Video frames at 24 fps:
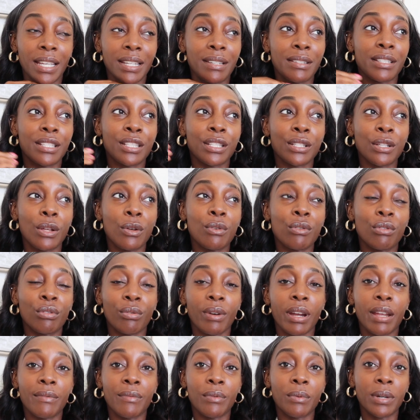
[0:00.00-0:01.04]
I'm just so
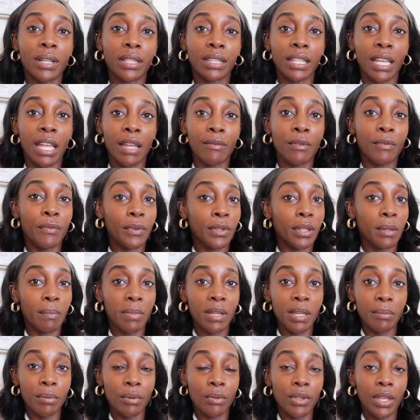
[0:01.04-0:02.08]
grateful and thankful for the
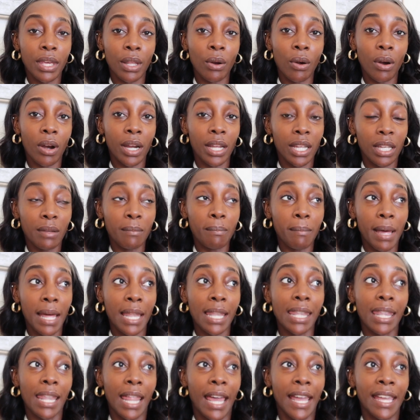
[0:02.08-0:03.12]
people that are in my
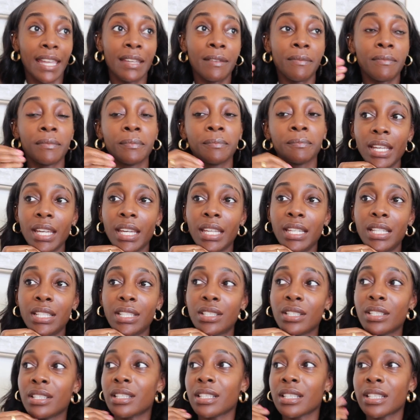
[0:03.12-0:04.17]
life. And it's
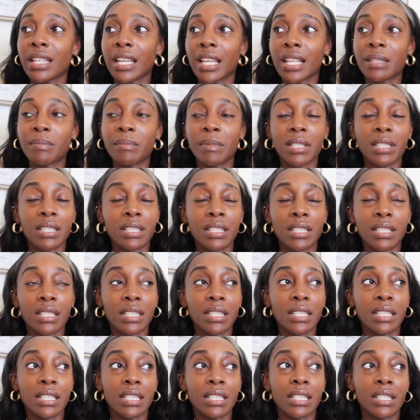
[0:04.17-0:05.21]
just the text
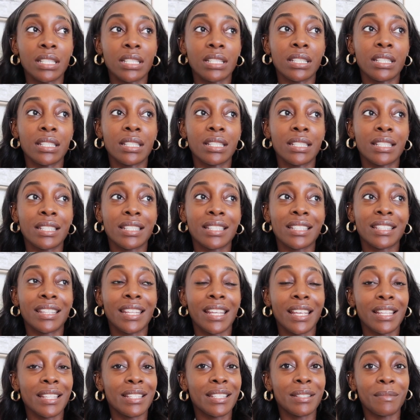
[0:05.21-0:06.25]
messages, and it's just,
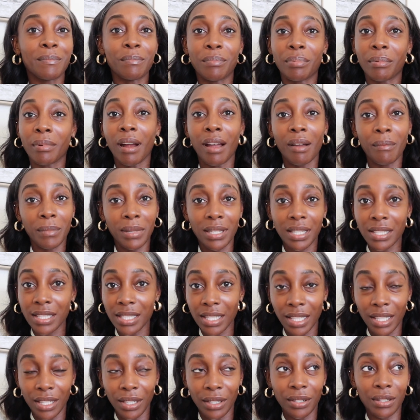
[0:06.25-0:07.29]
that's brought me to
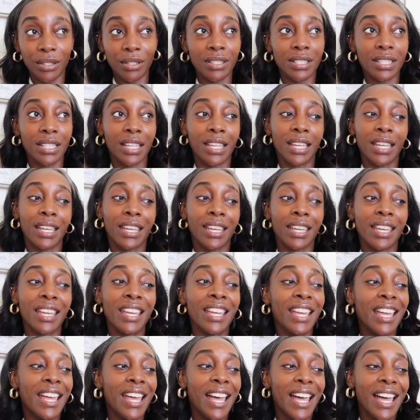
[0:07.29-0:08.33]
tears. And
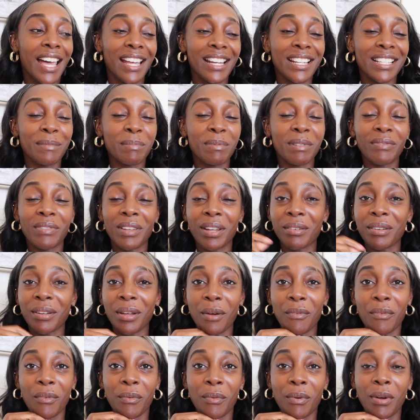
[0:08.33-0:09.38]
I've just been very
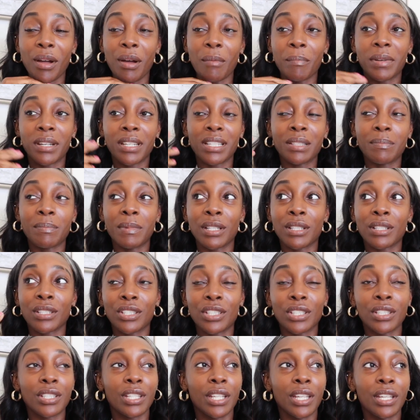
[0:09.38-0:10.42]
overwhelmed, but it's been
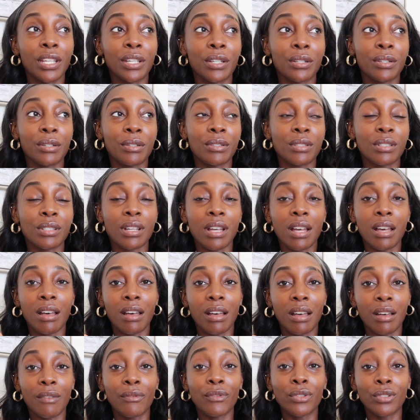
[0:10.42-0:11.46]
tears
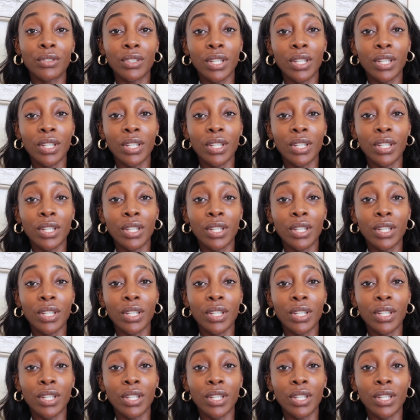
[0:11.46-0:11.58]
of